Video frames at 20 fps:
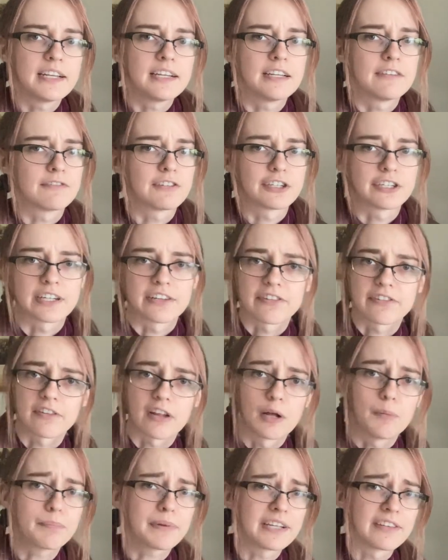If you're in a
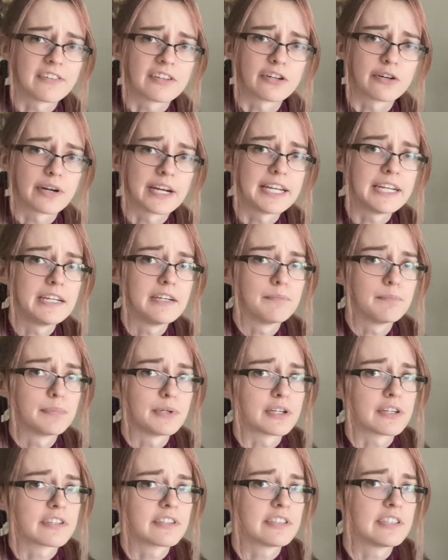slump, it's a great
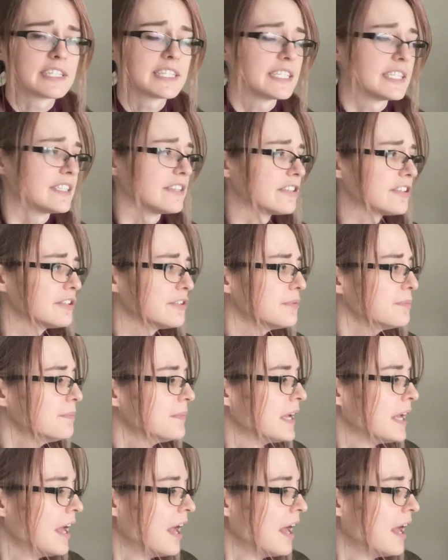book to get into.